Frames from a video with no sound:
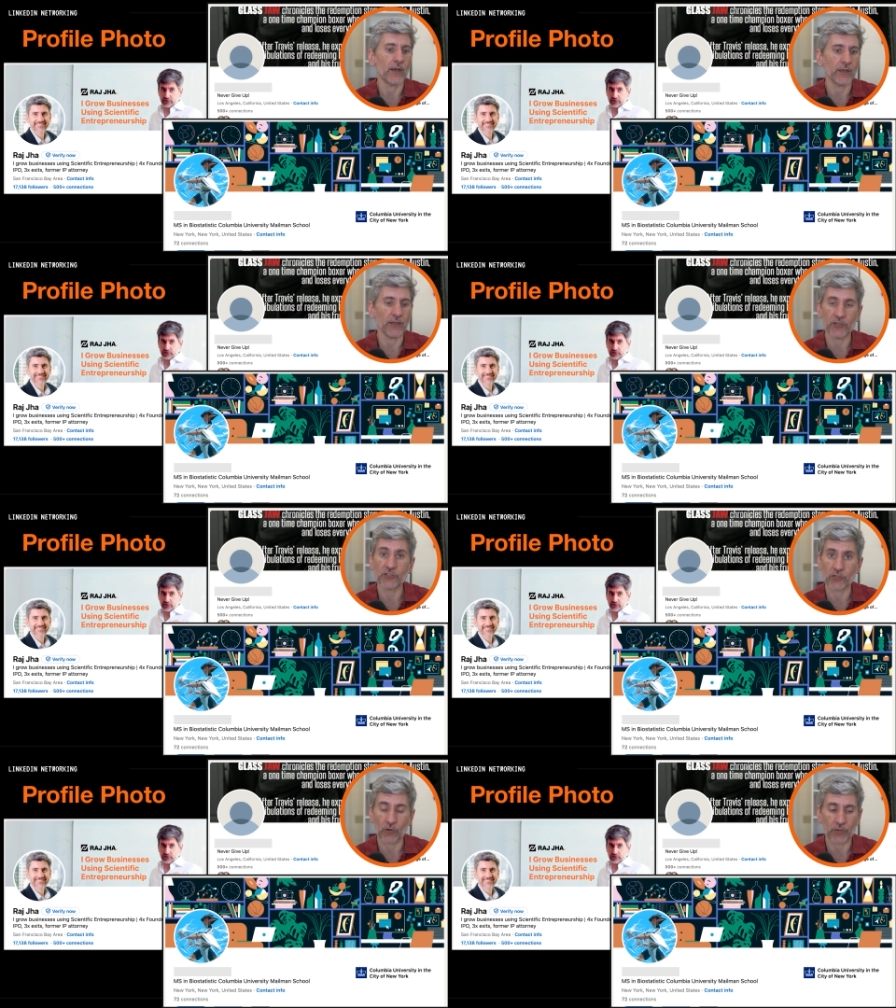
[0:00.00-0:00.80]
in
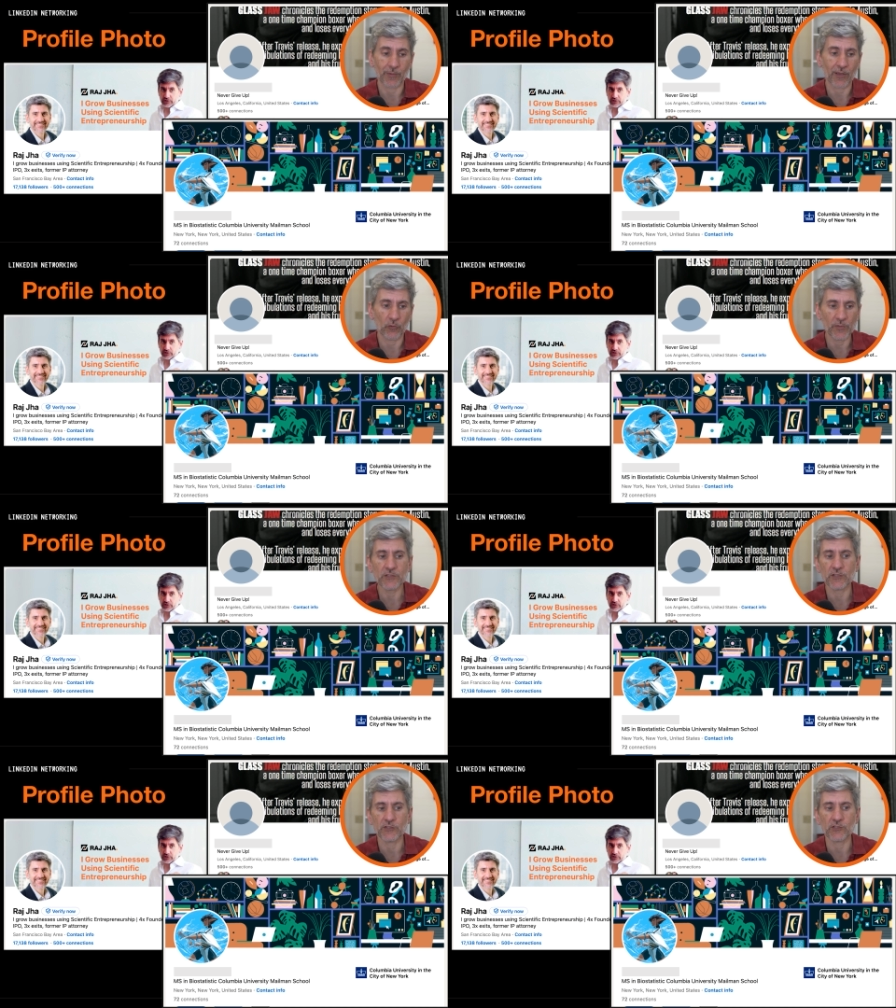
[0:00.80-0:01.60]
addition to owning my own
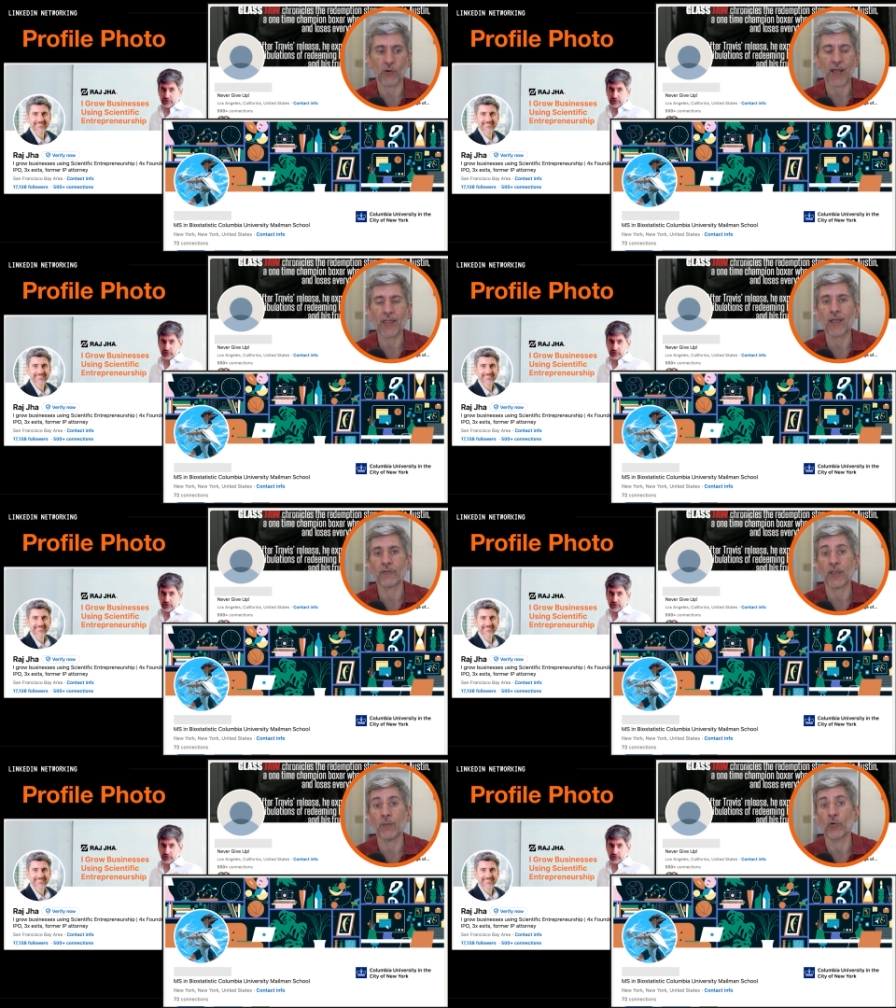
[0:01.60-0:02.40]
businesses. So I have
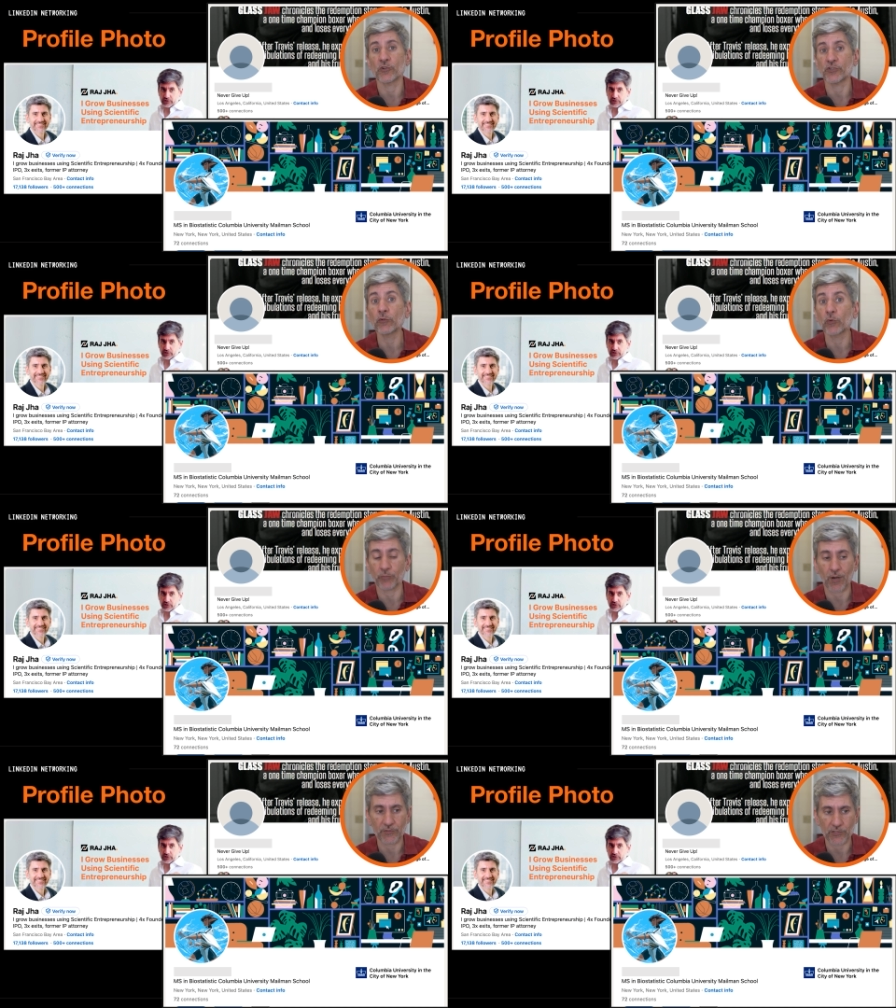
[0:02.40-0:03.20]
a more general
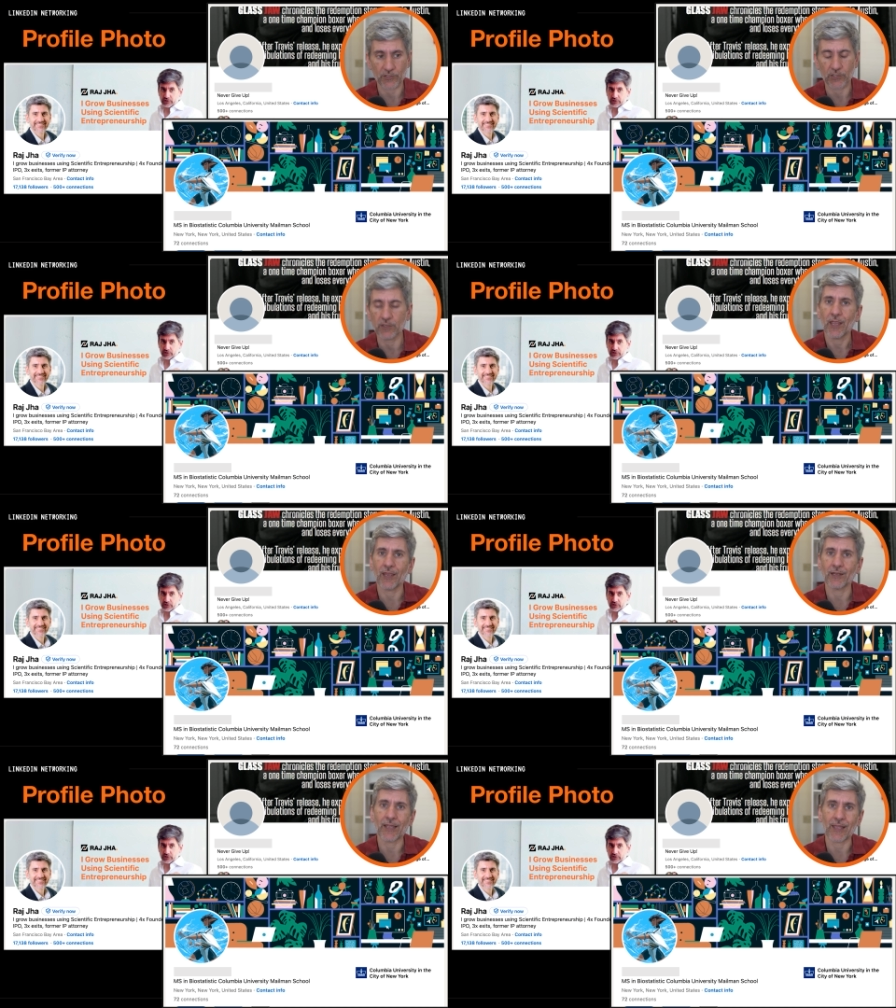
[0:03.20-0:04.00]
proposition
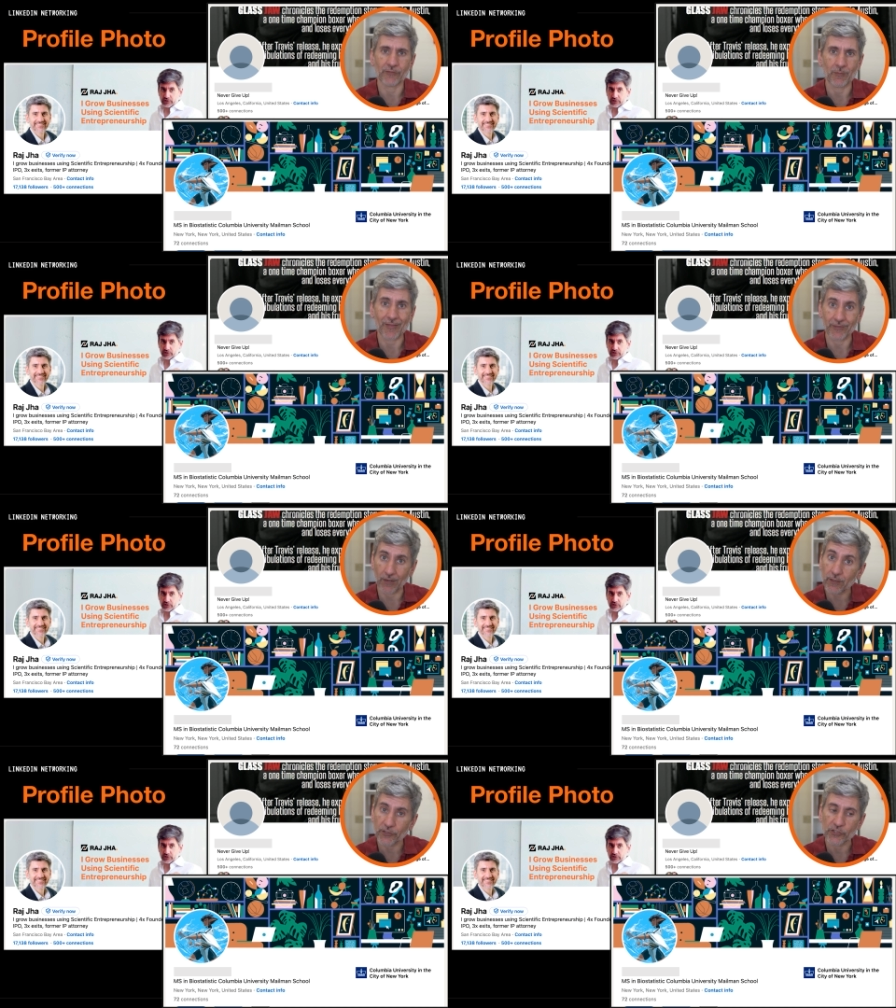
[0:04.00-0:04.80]
and I have a
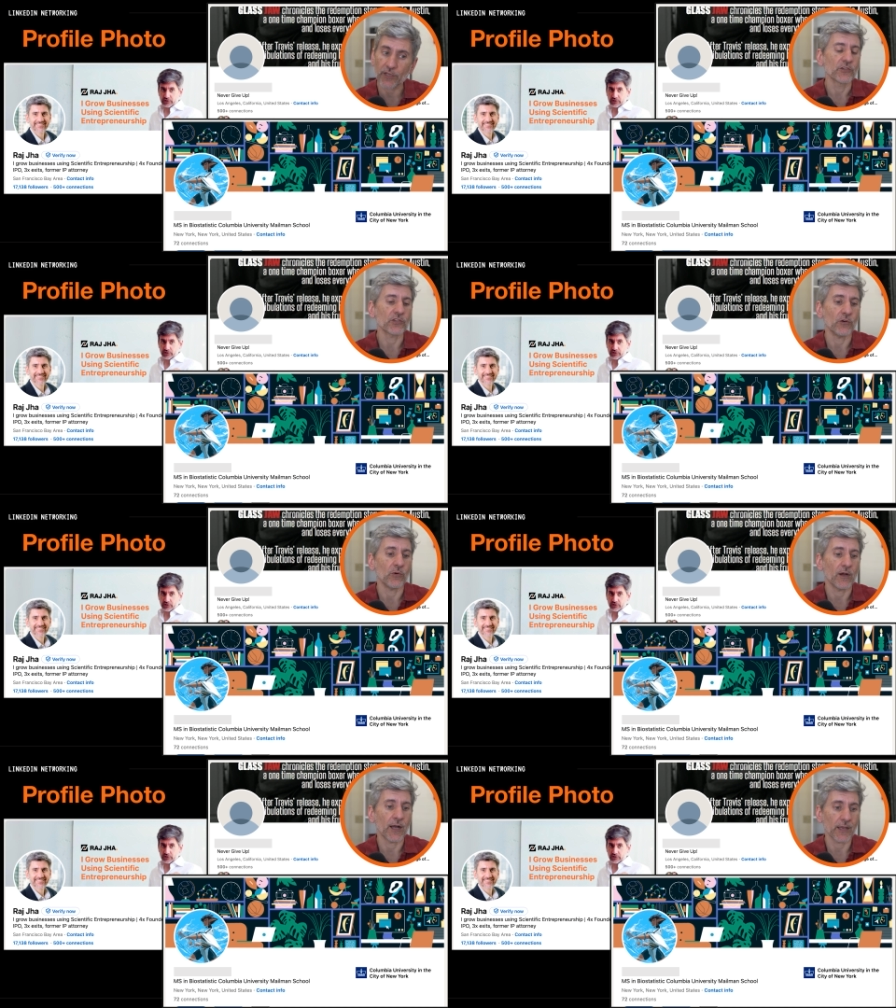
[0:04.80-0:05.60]
methodology.
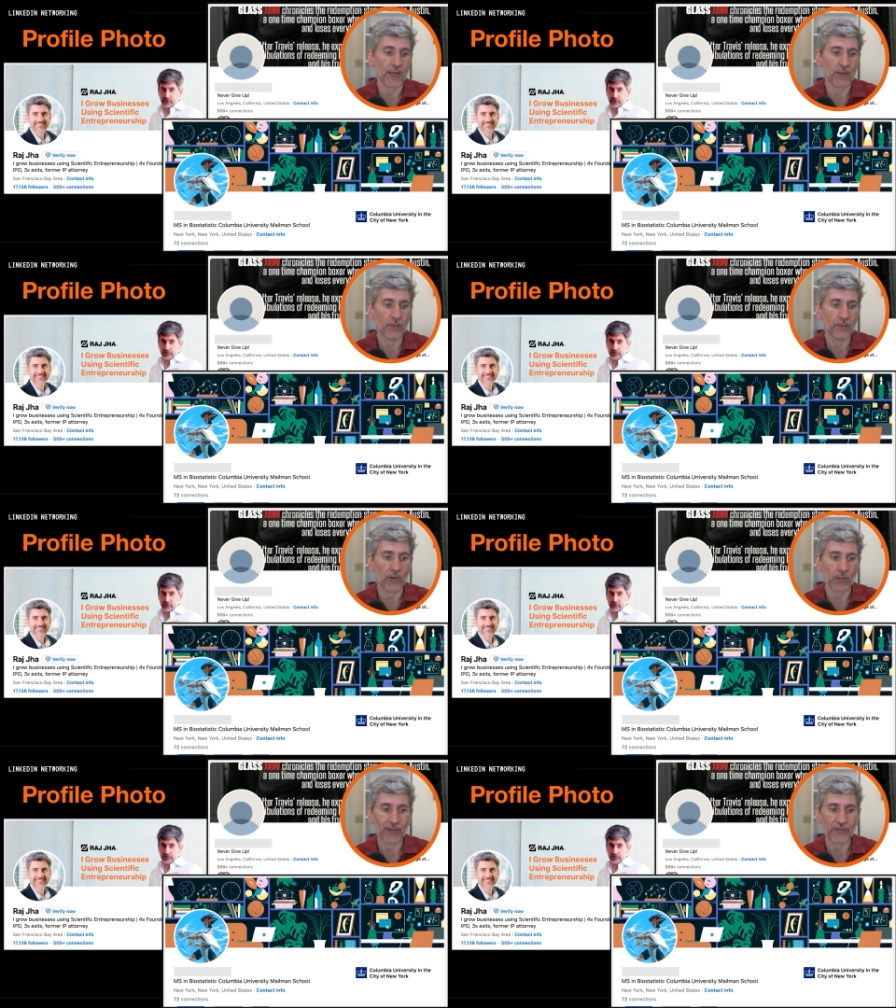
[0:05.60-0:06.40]
So I am
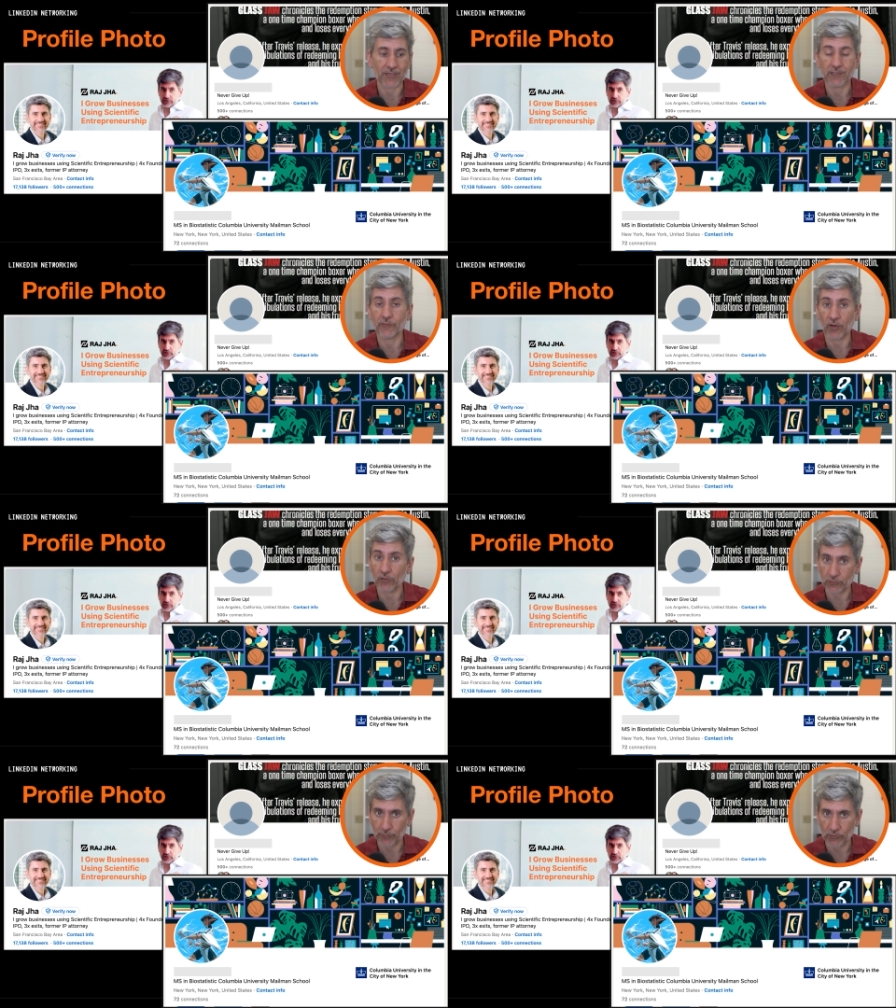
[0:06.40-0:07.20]
all about scientific
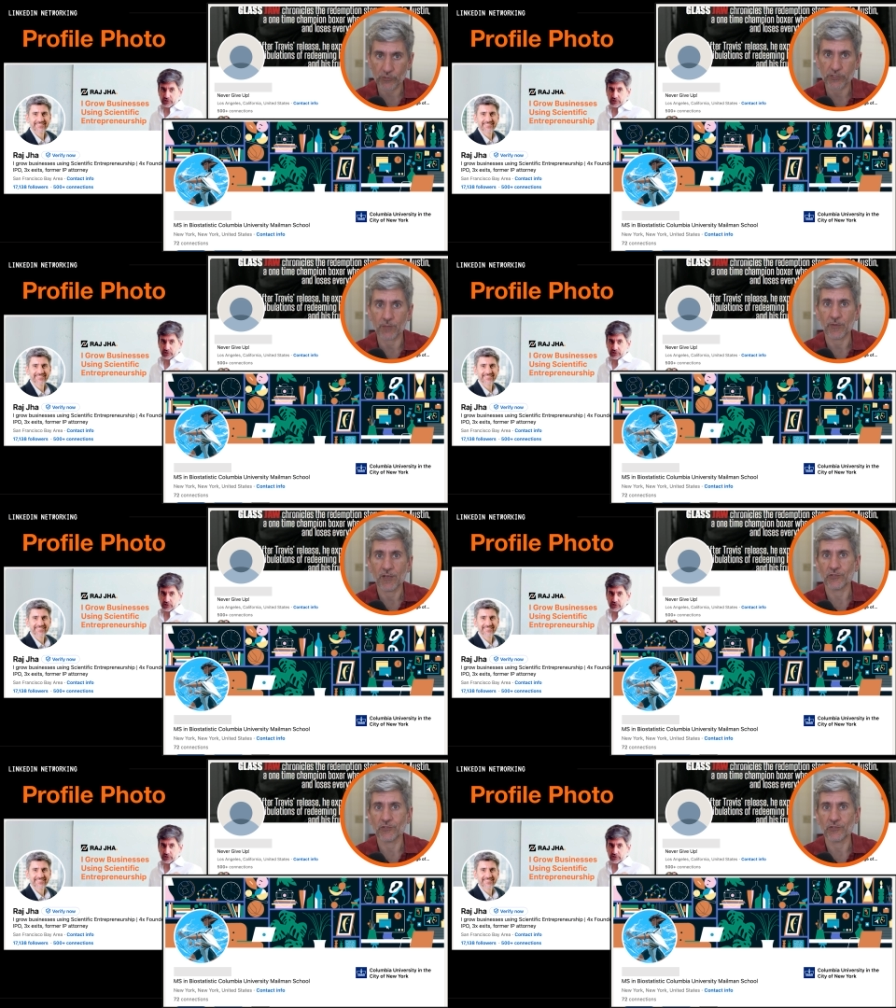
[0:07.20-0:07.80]
entrepreneurship.